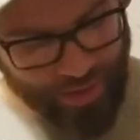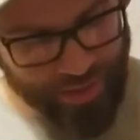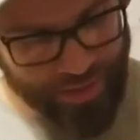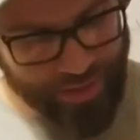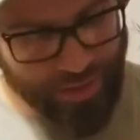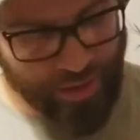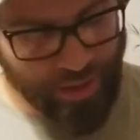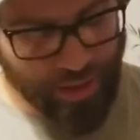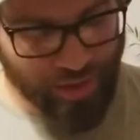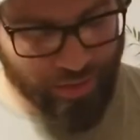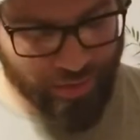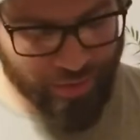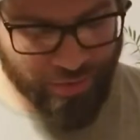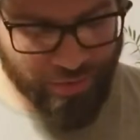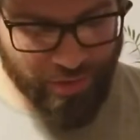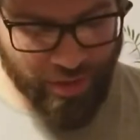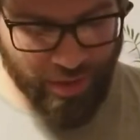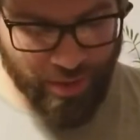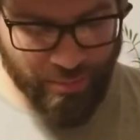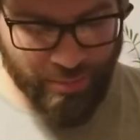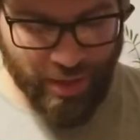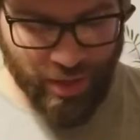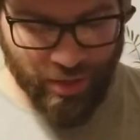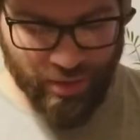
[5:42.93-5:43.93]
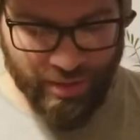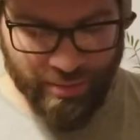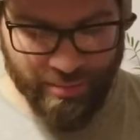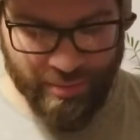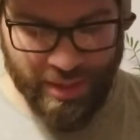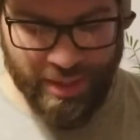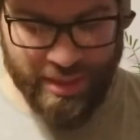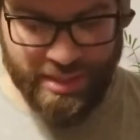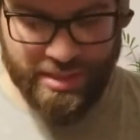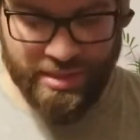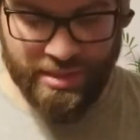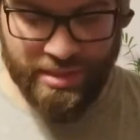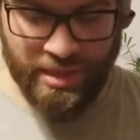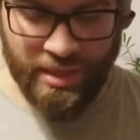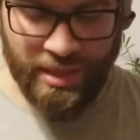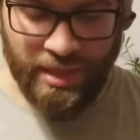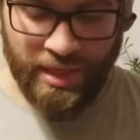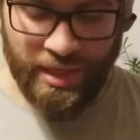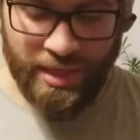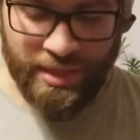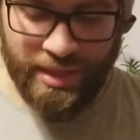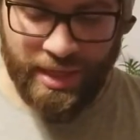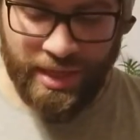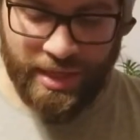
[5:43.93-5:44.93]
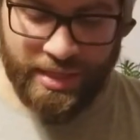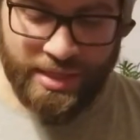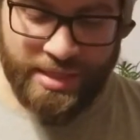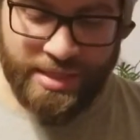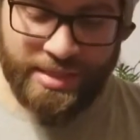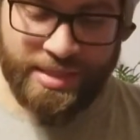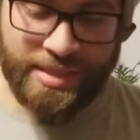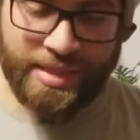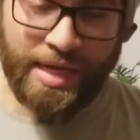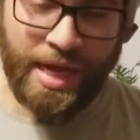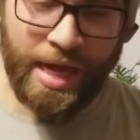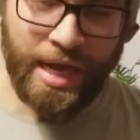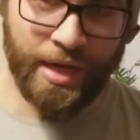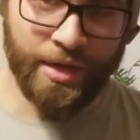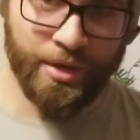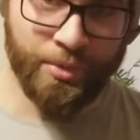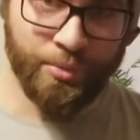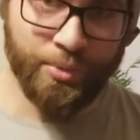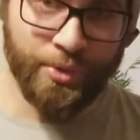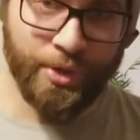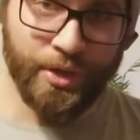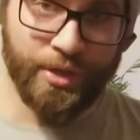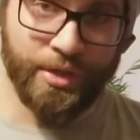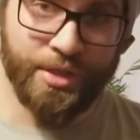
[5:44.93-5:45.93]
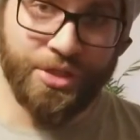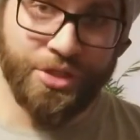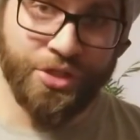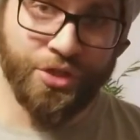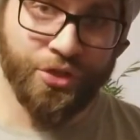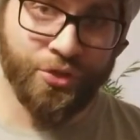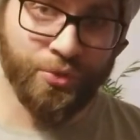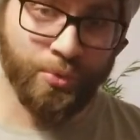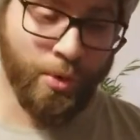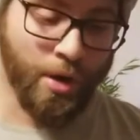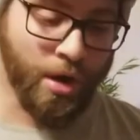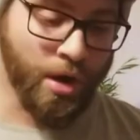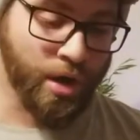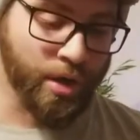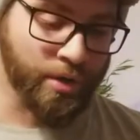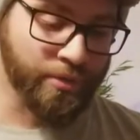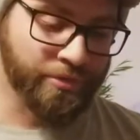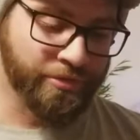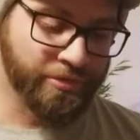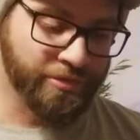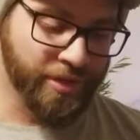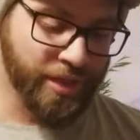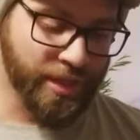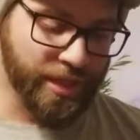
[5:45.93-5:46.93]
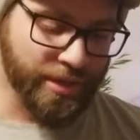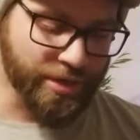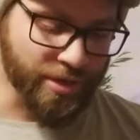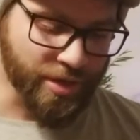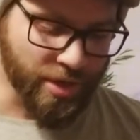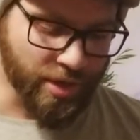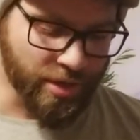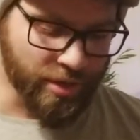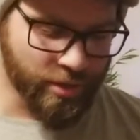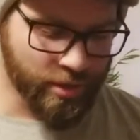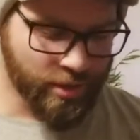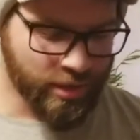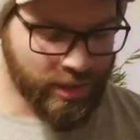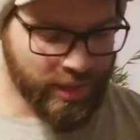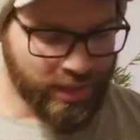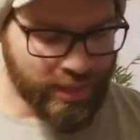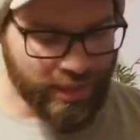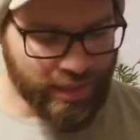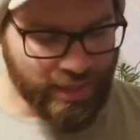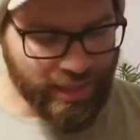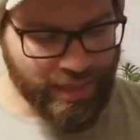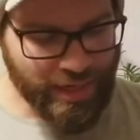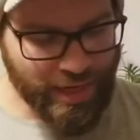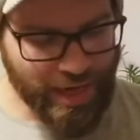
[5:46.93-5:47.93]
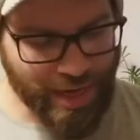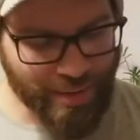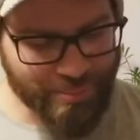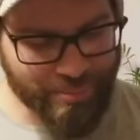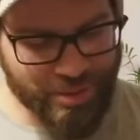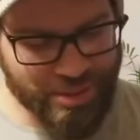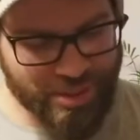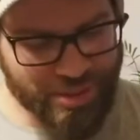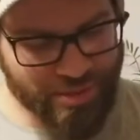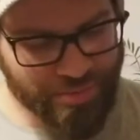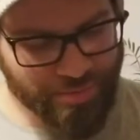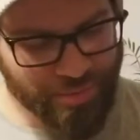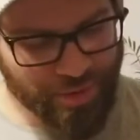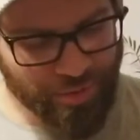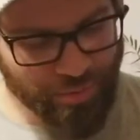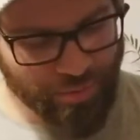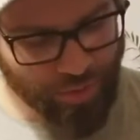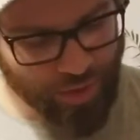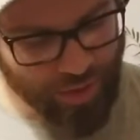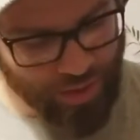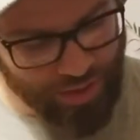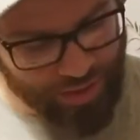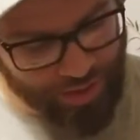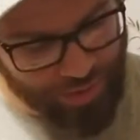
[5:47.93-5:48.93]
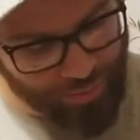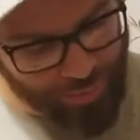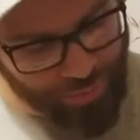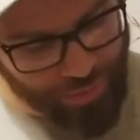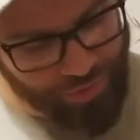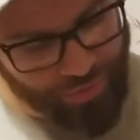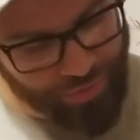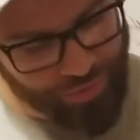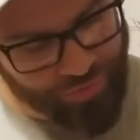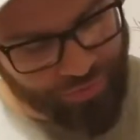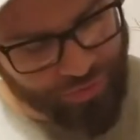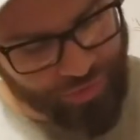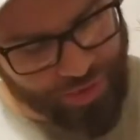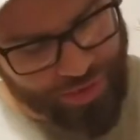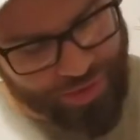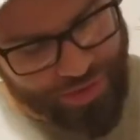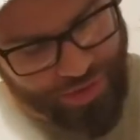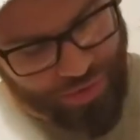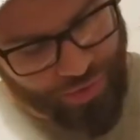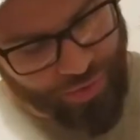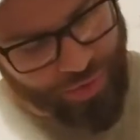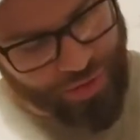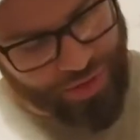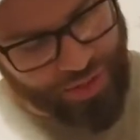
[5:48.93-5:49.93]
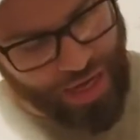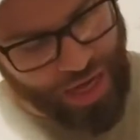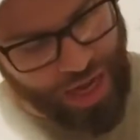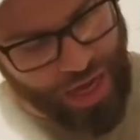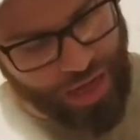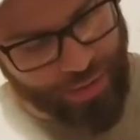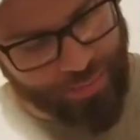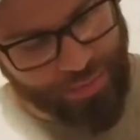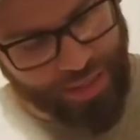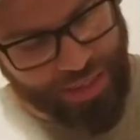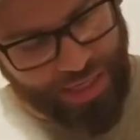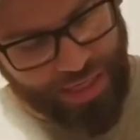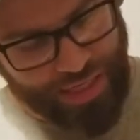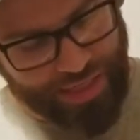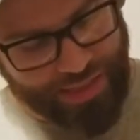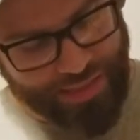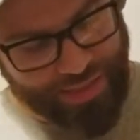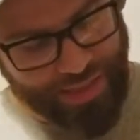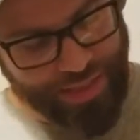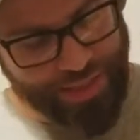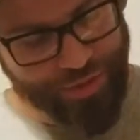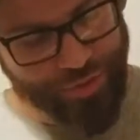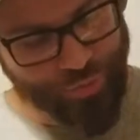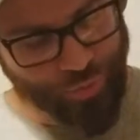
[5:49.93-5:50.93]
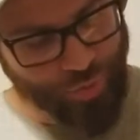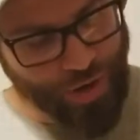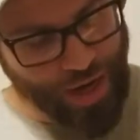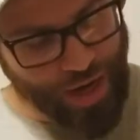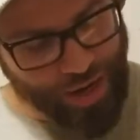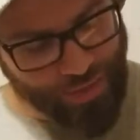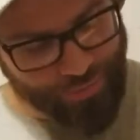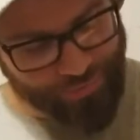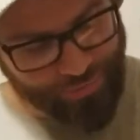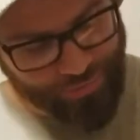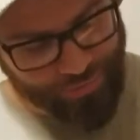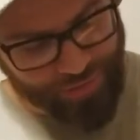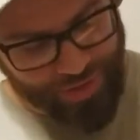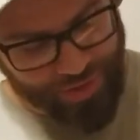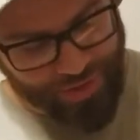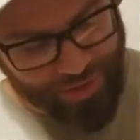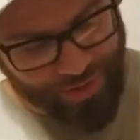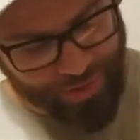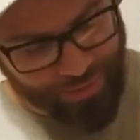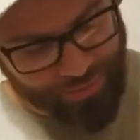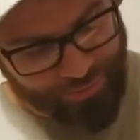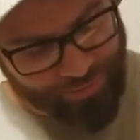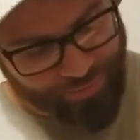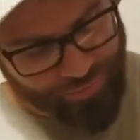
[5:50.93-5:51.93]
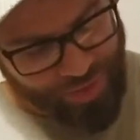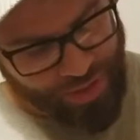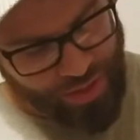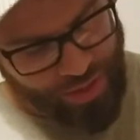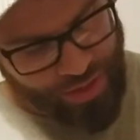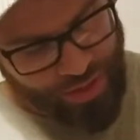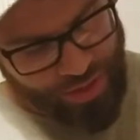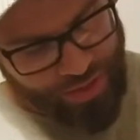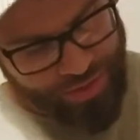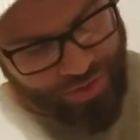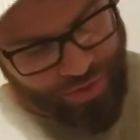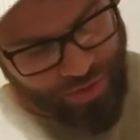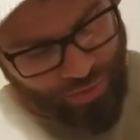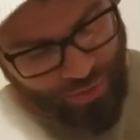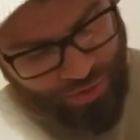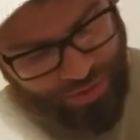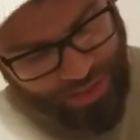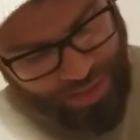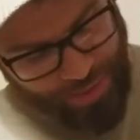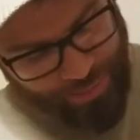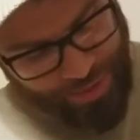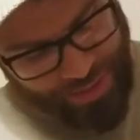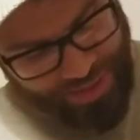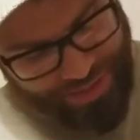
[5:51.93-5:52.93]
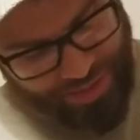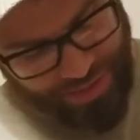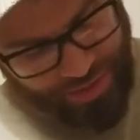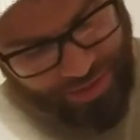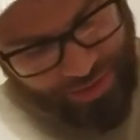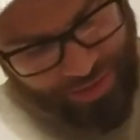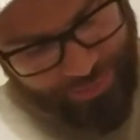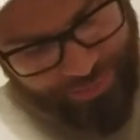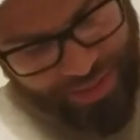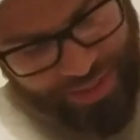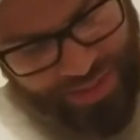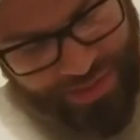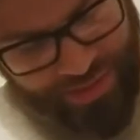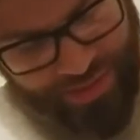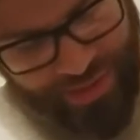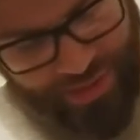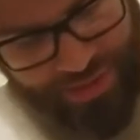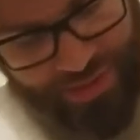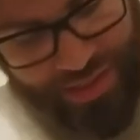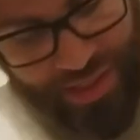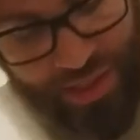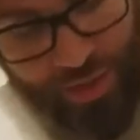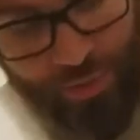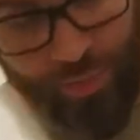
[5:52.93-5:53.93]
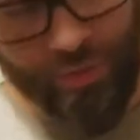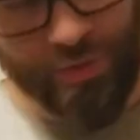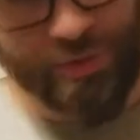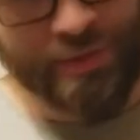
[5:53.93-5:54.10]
the other thing about him is that he's not a really strong feeder. He happens to be what we refer to in the hobby as a drop feeder. So what that basically means is he will